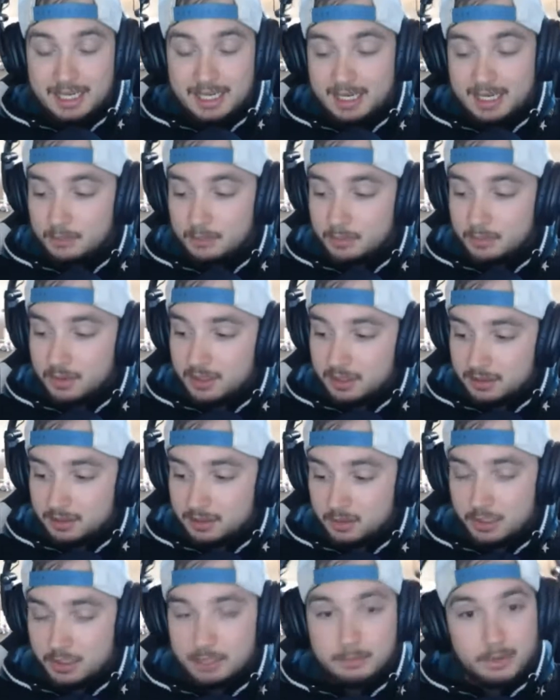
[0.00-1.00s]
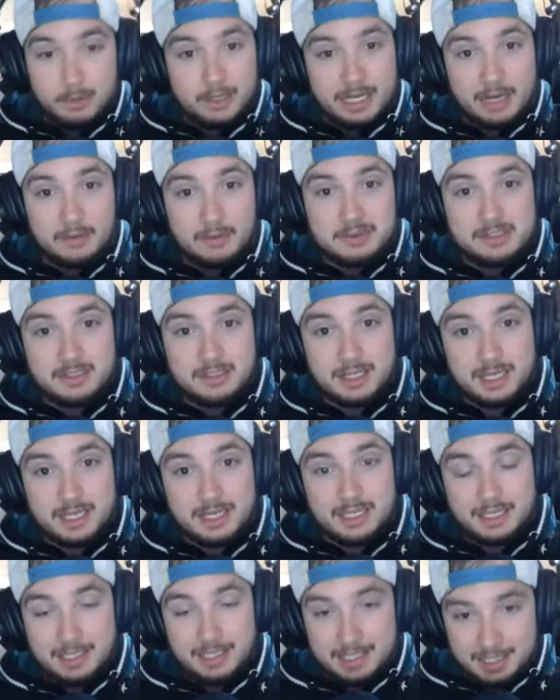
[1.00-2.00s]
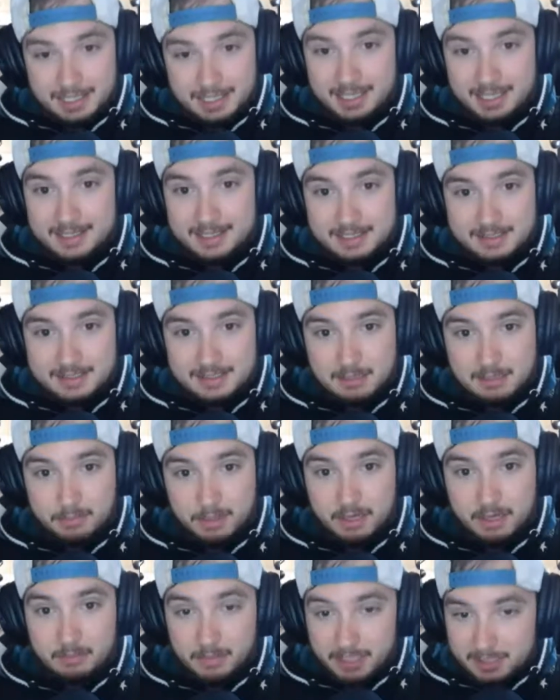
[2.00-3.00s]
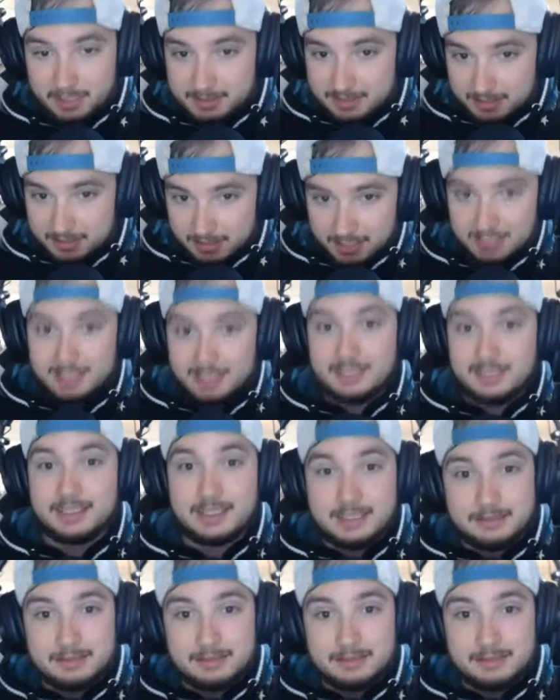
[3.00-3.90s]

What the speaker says: And with Klingberg out tonight, he had to step up, and tonight he did.